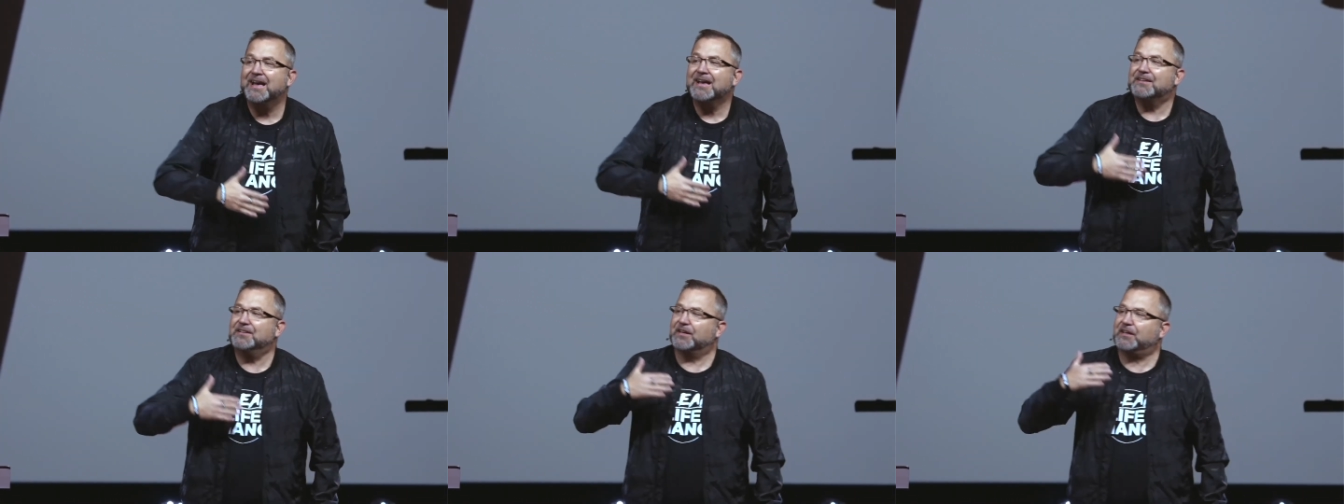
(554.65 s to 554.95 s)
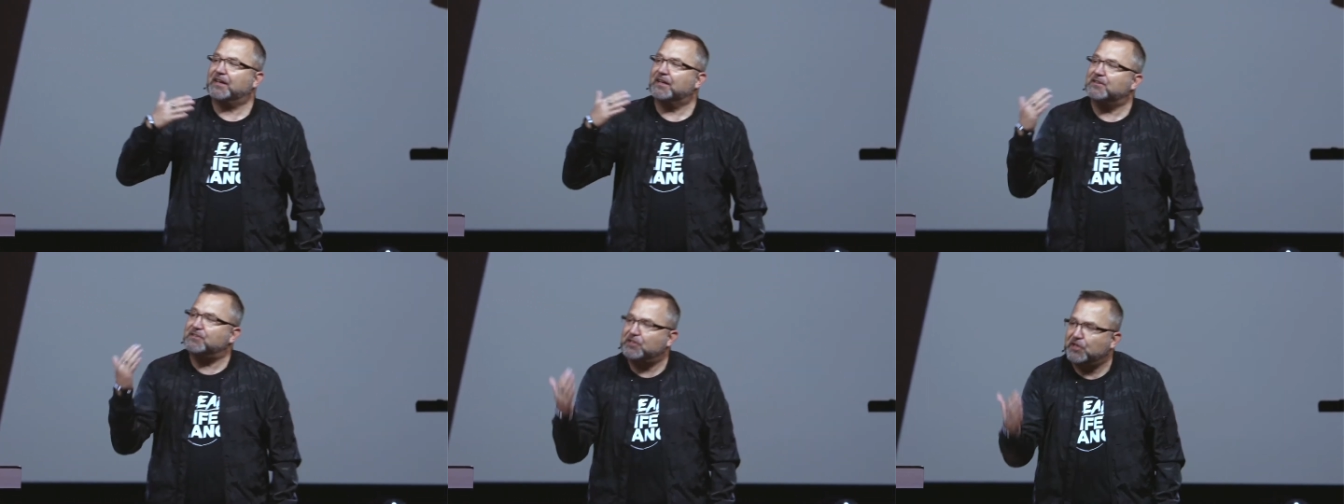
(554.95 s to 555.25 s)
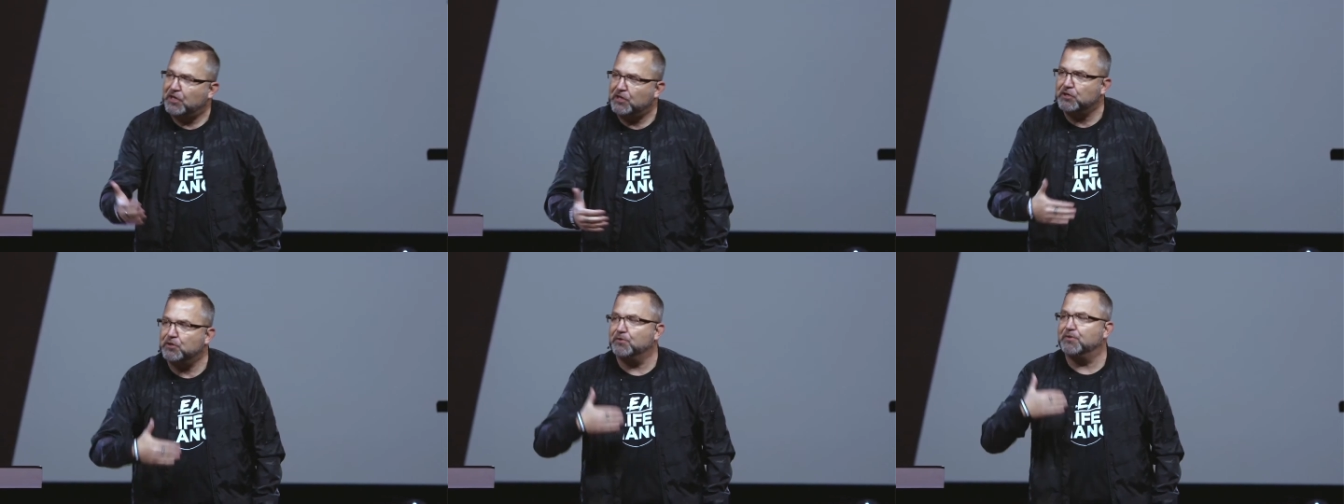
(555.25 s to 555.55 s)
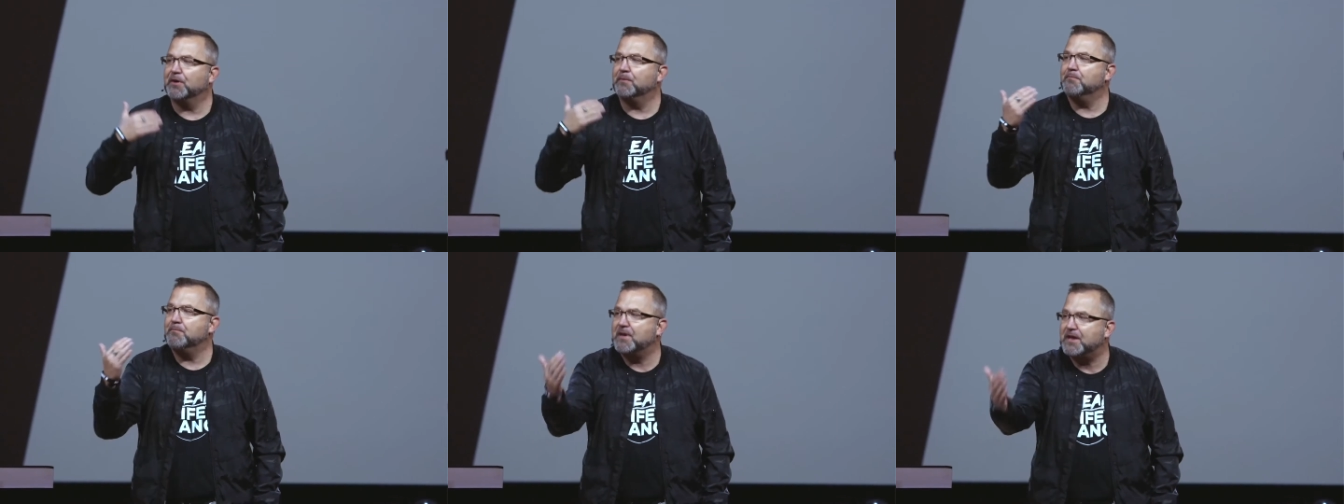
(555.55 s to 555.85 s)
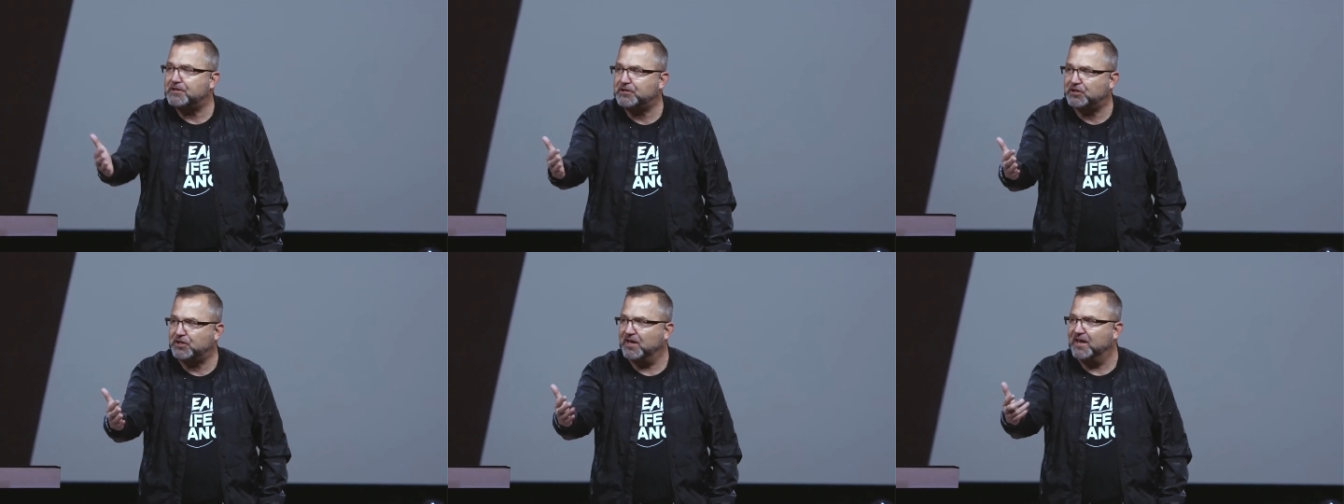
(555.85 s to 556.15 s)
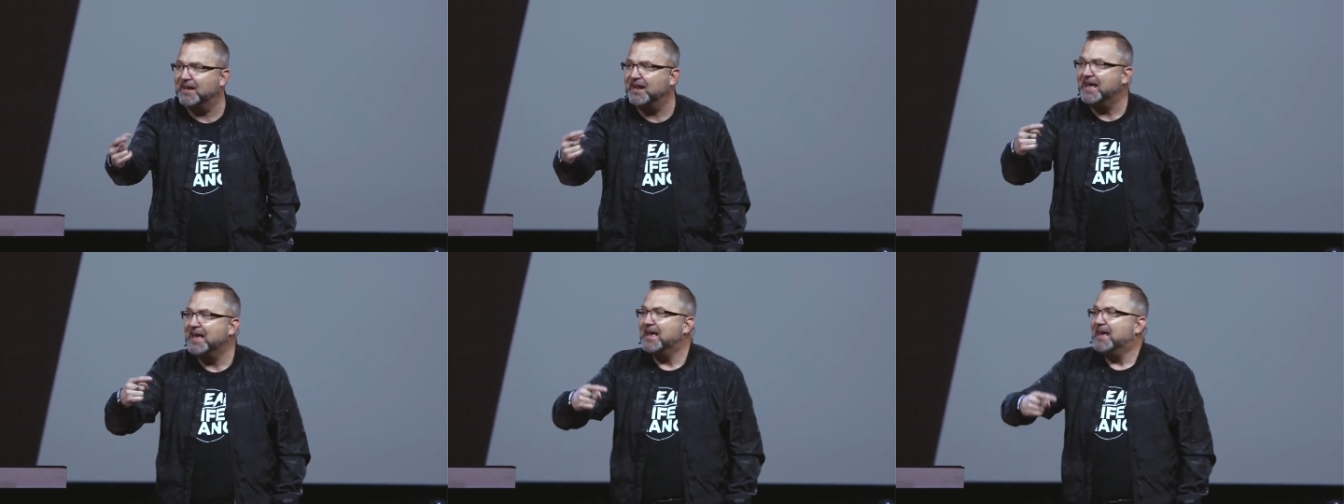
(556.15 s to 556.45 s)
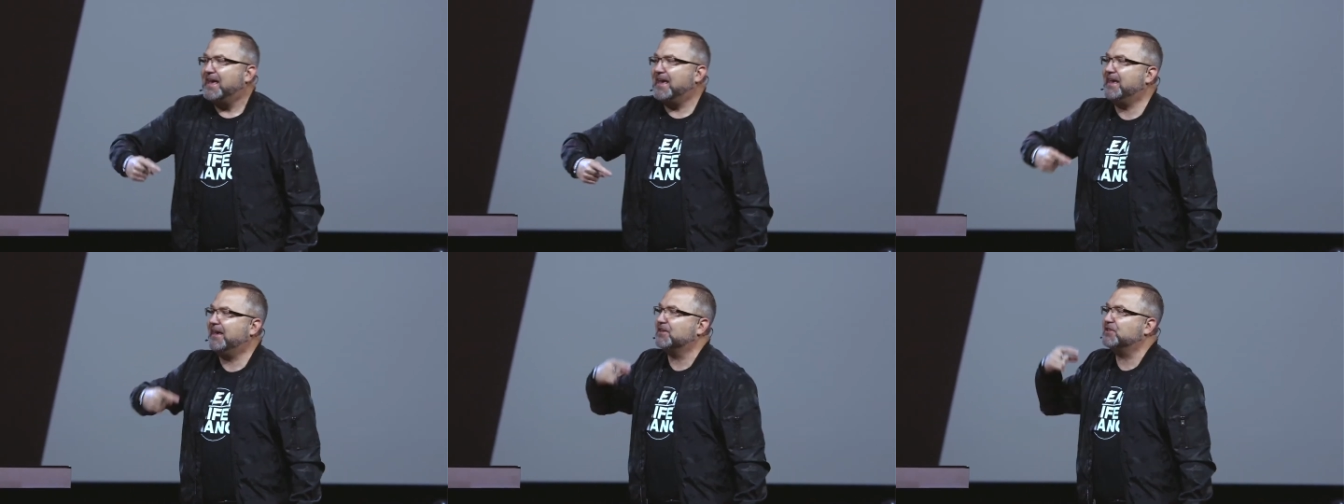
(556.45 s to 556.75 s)
to continue the mission,
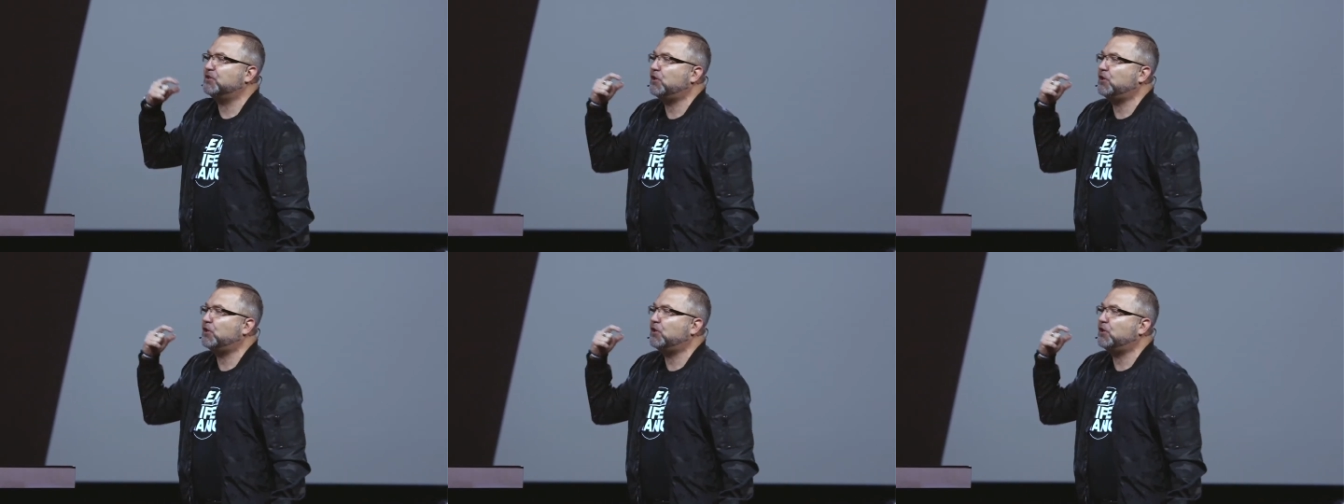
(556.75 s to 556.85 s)
He has